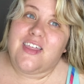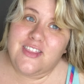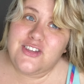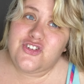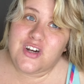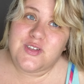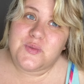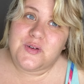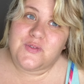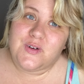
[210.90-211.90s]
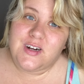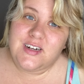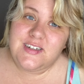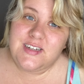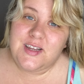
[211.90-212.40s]
this dress would have
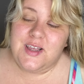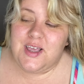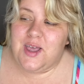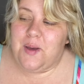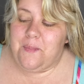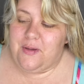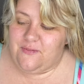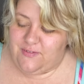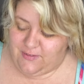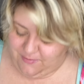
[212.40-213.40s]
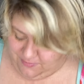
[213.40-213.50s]
worked. But for